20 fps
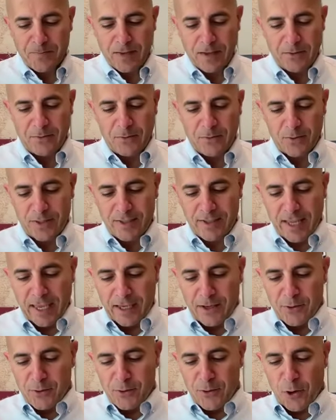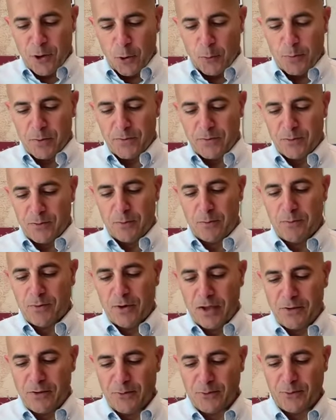If you stake your hopes for a
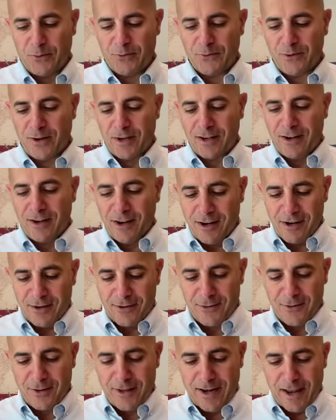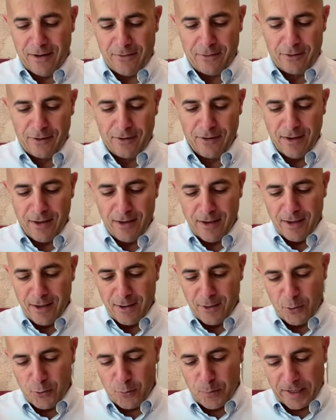breakthrough on trying harder than ever,
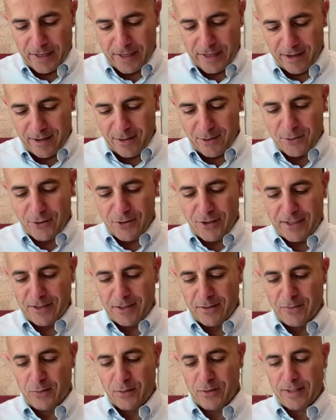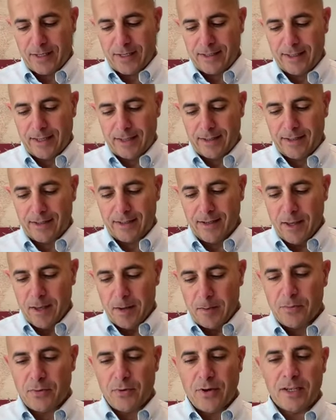you might kill your chances for success
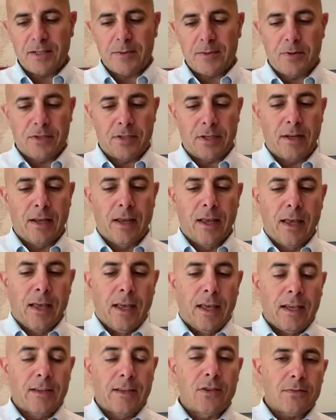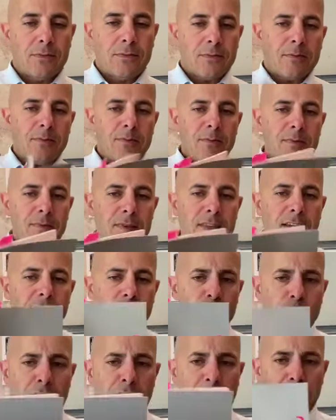price Bridget, It's a
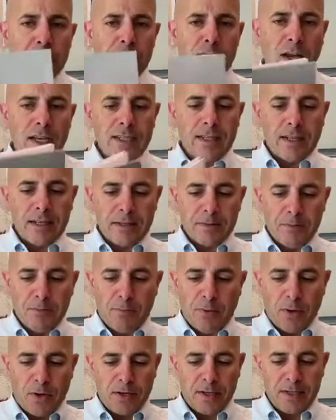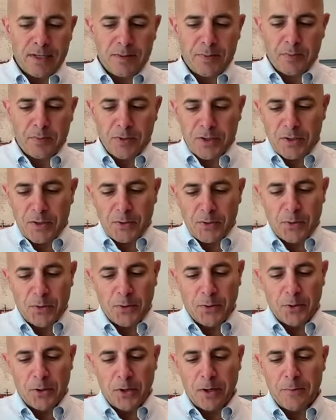really priceless book. It's pretty
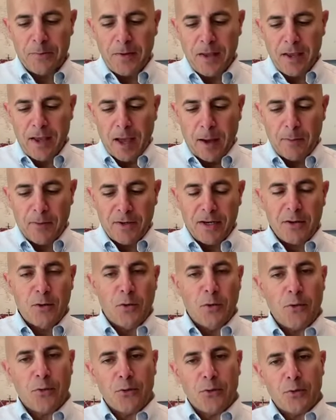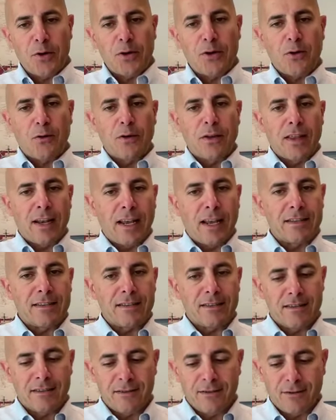cool. I'm going to go through it over the
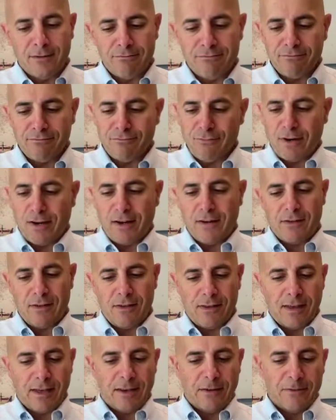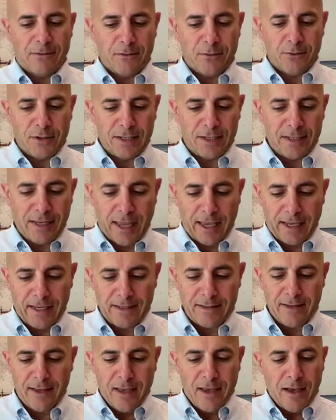next, you know, whatever, 30, 40
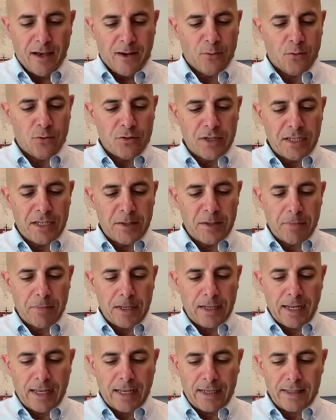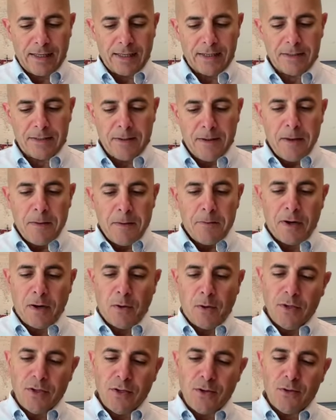days, and we'll read a bit like this. But I
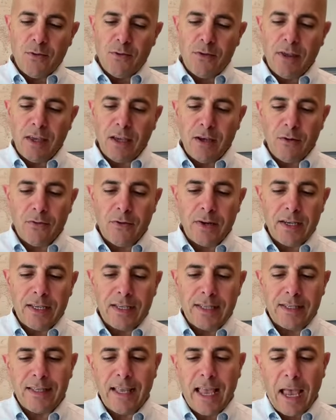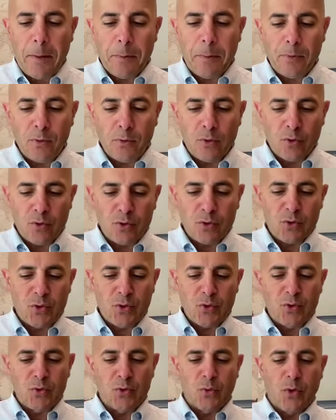want you to think of an example or
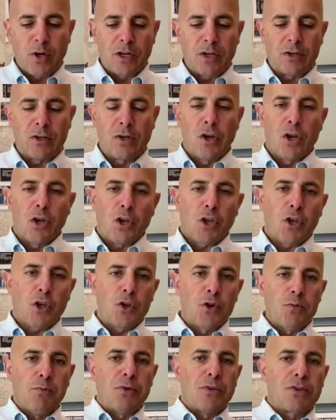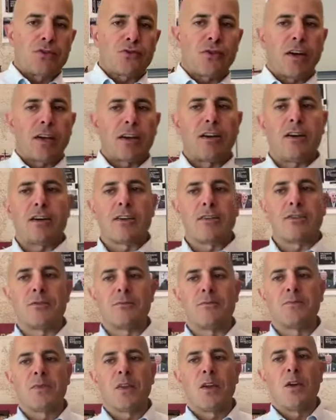two where you've been trying
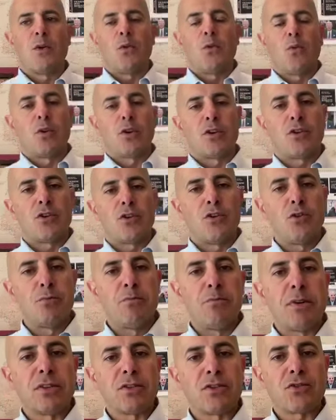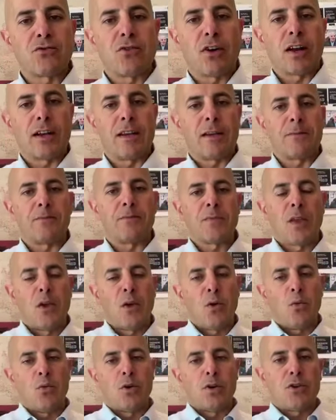harder, where you've been struggling,
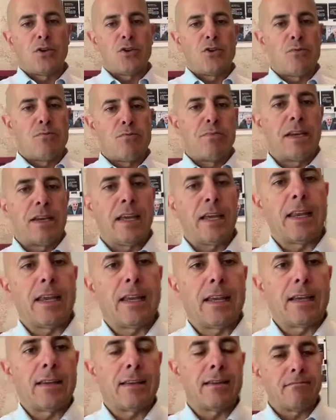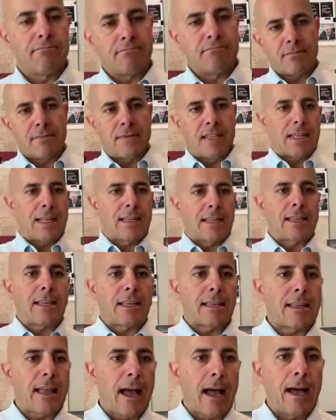where you've been hitting da da da
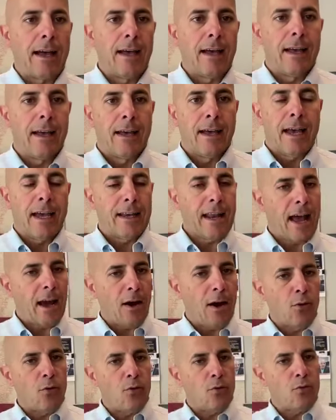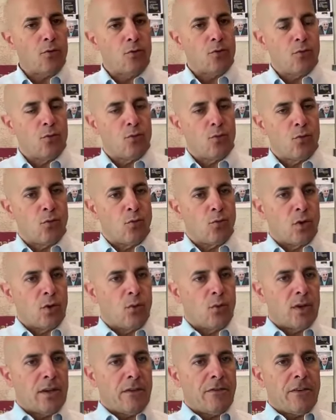da da. And how,
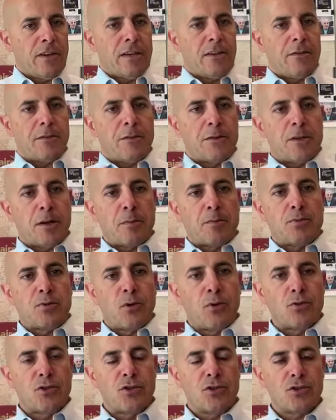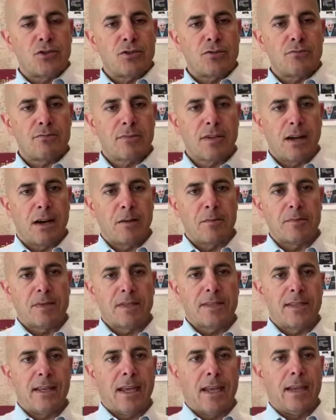what if a different approach
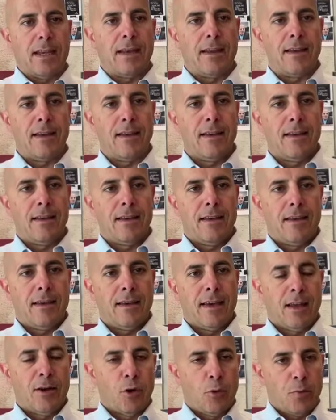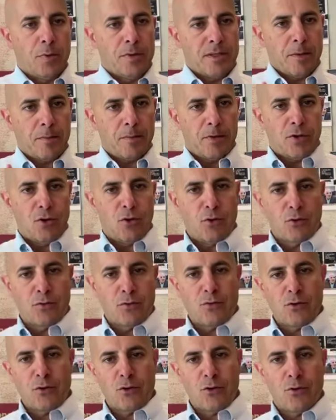comes in and opens up a door
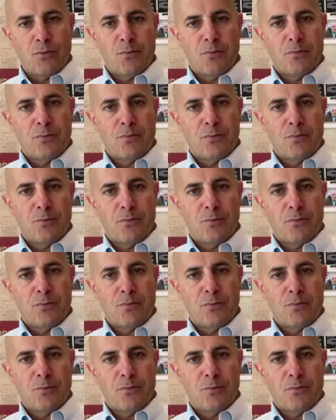for you?